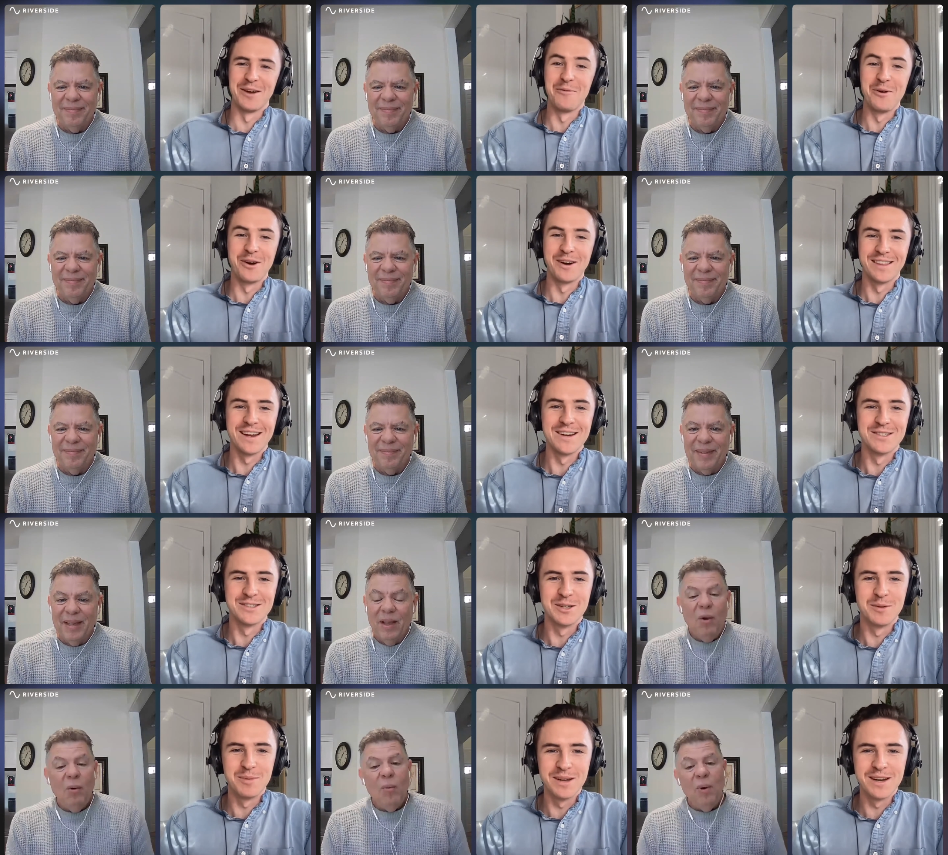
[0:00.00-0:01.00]
Speaker 1: I work there,
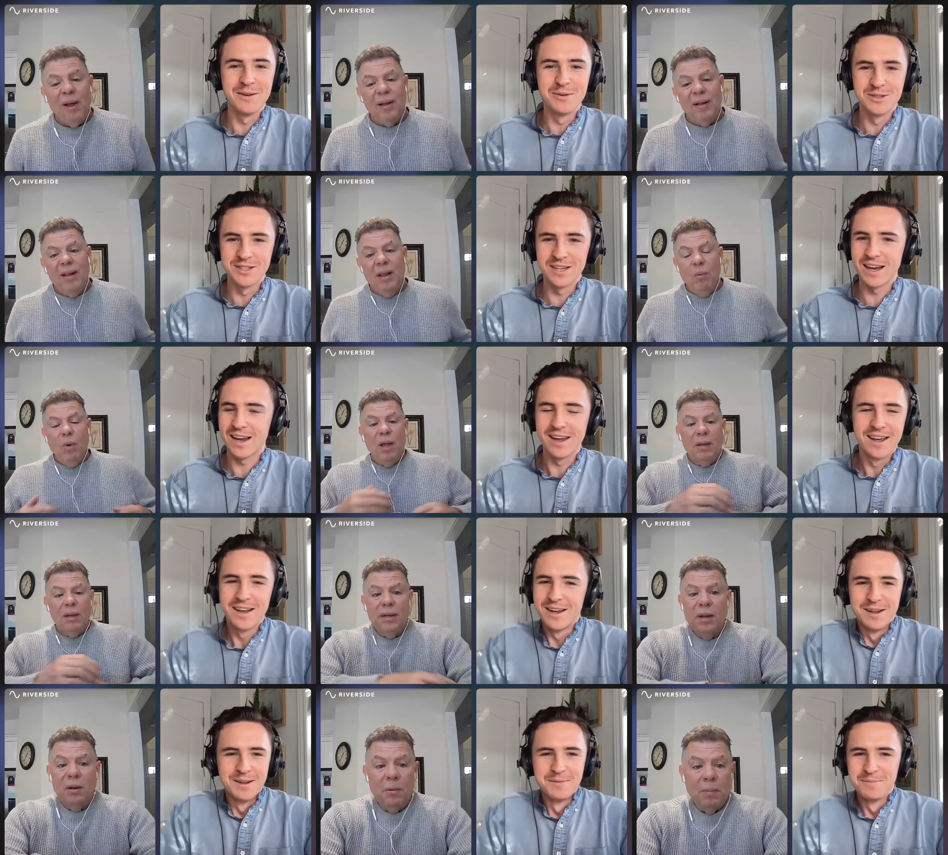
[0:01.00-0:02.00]
so but well, it was like. Well,
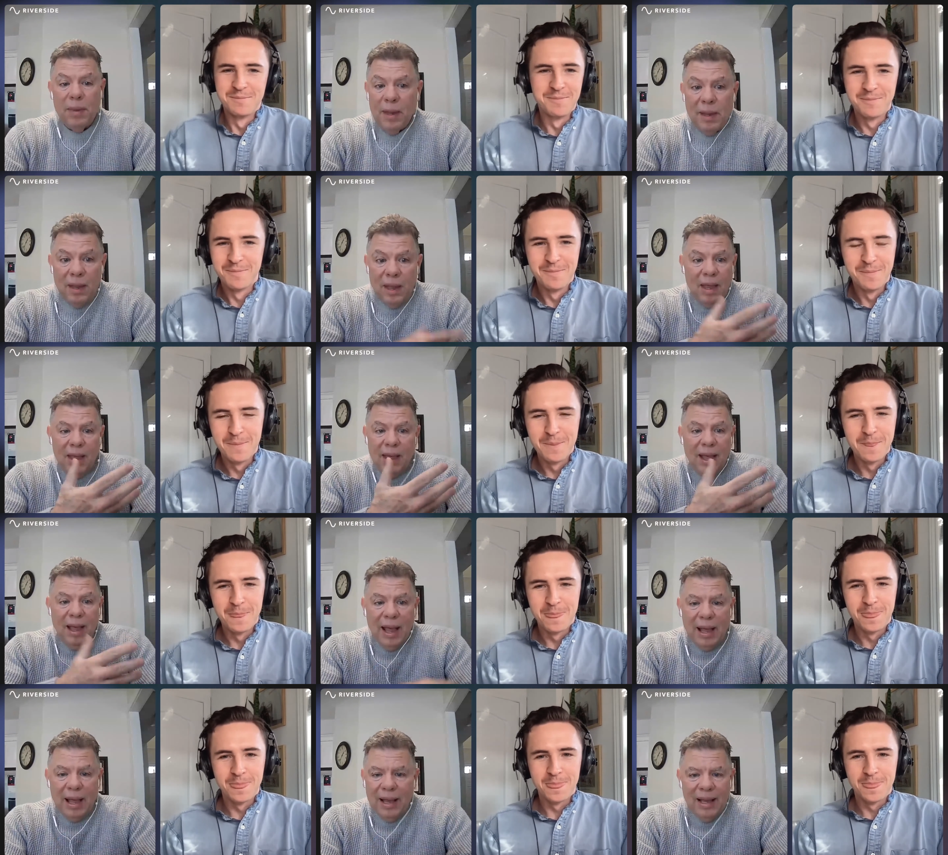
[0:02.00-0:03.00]
you know,
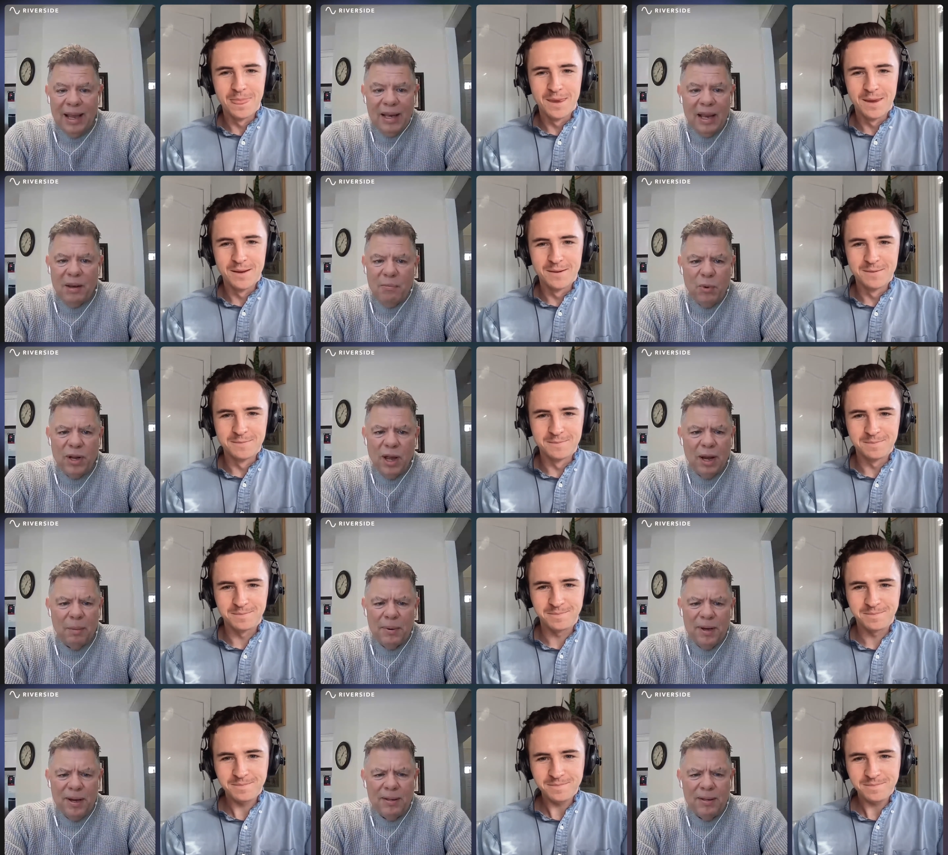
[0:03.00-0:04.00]
Speaker 2: and, eh, eh, and we got to
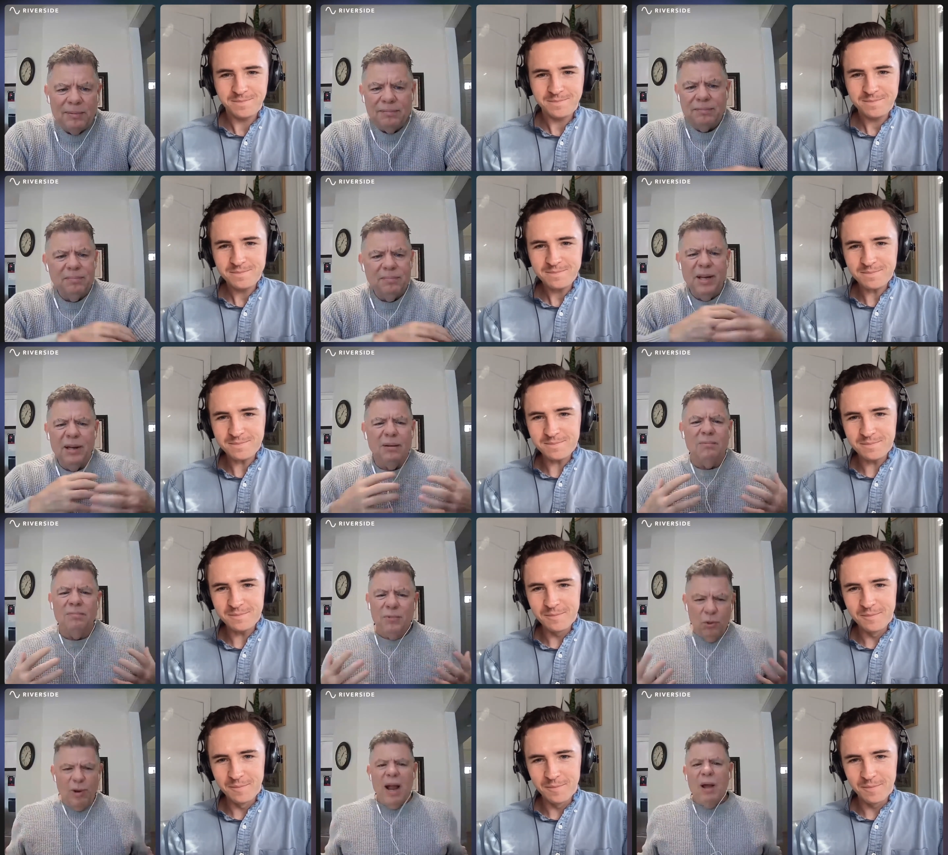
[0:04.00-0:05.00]
be you know
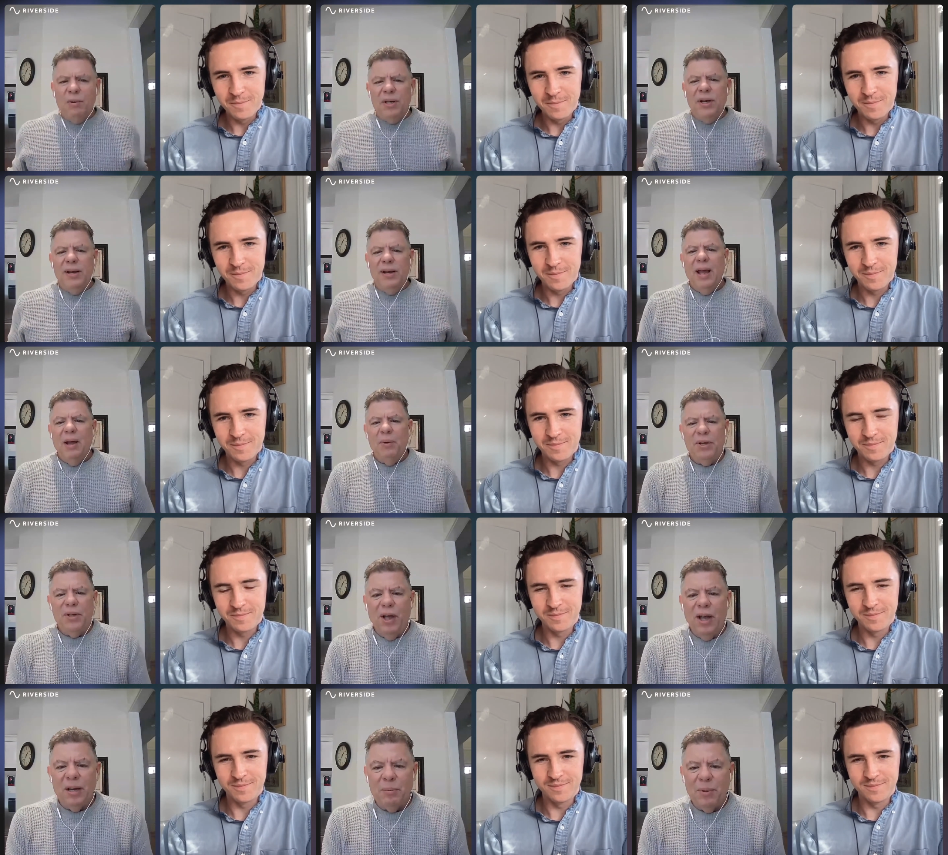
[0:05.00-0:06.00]
grounded in how we
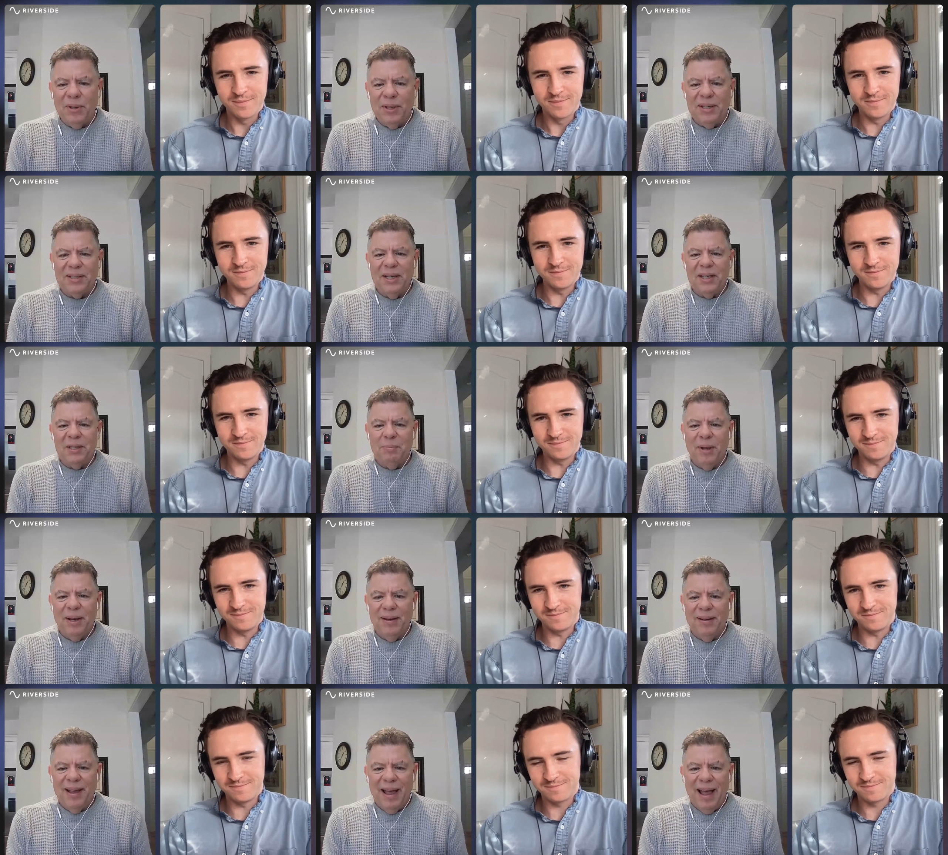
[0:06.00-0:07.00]
talk about these things,
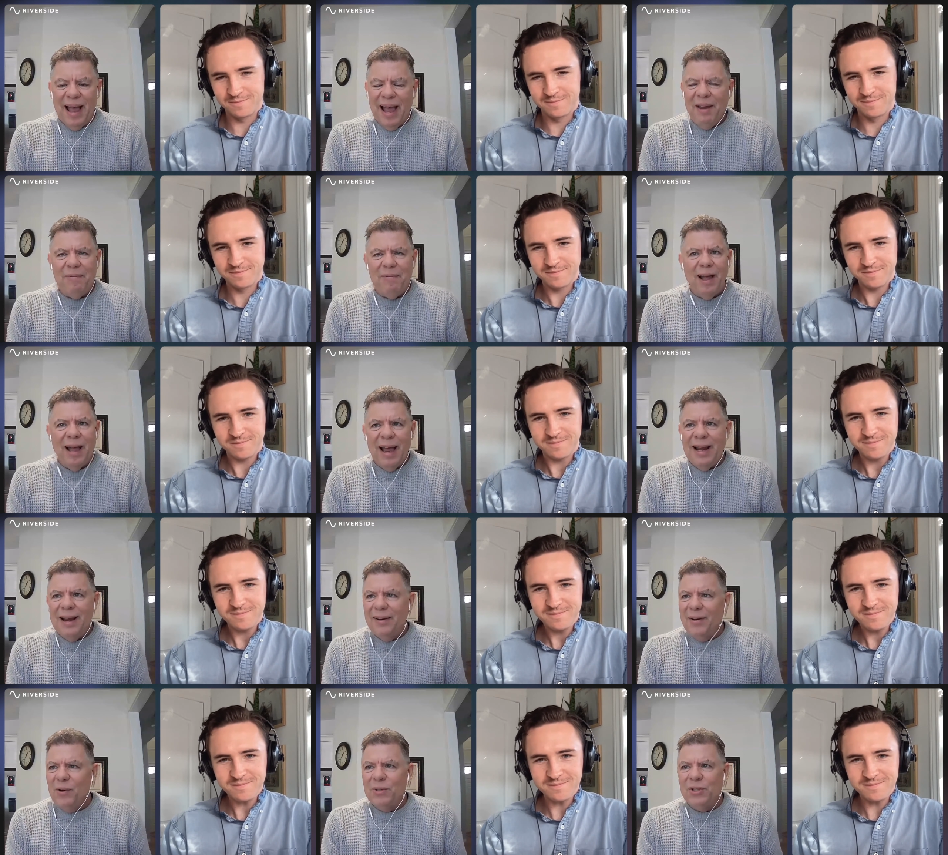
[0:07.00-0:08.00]
but I I
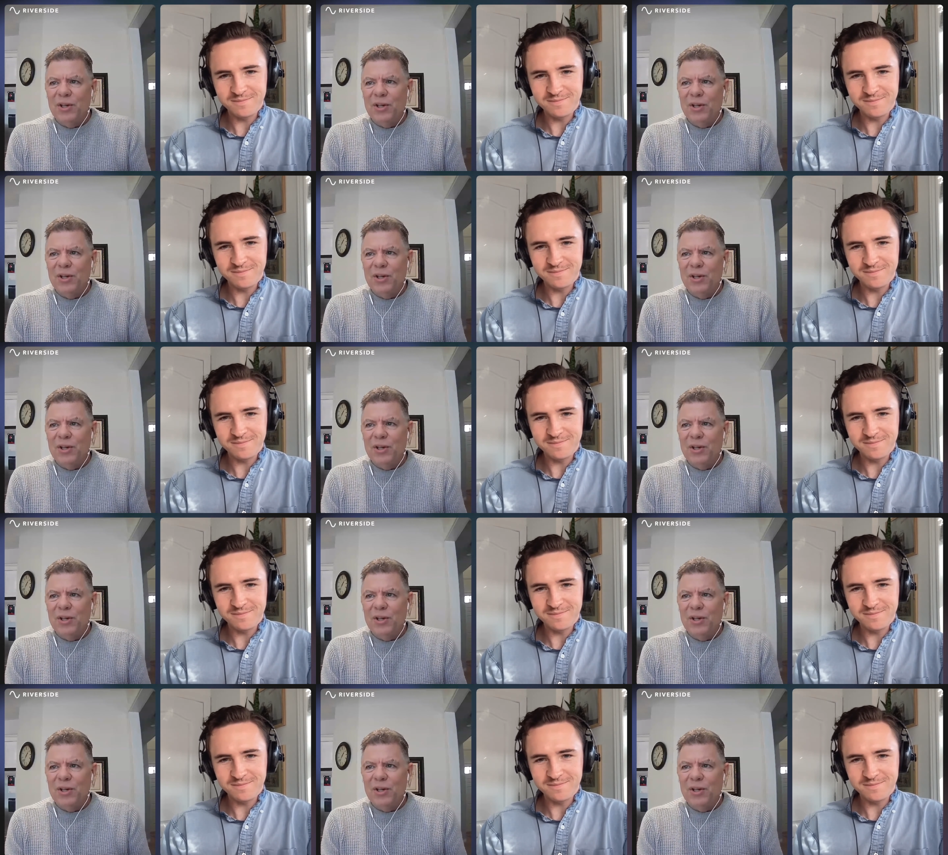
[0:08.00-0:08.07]
don't know,